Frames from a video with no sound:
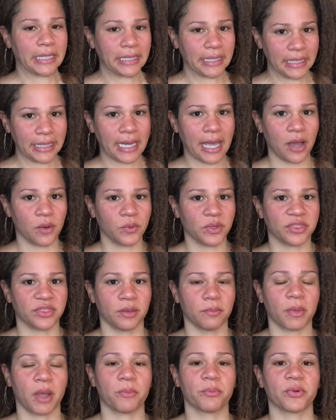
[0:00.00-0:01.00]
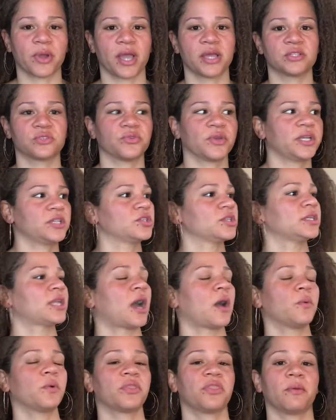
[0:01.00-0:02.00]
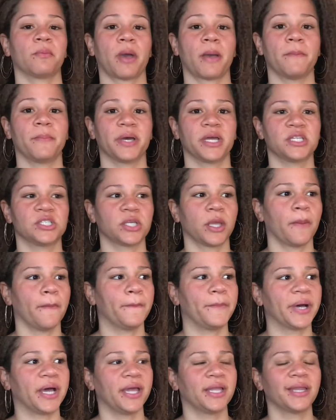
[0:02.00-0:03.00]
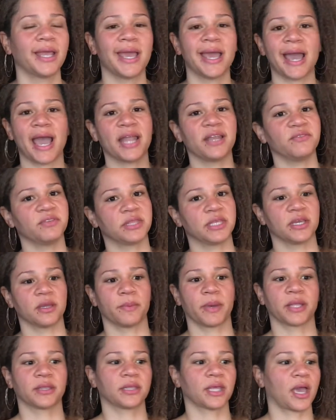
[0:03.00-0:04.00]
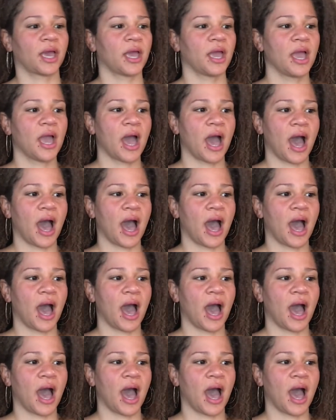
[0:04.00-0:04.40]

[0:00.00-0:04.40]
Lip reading: not within my price range and not within my budget, but I didn't even think about that.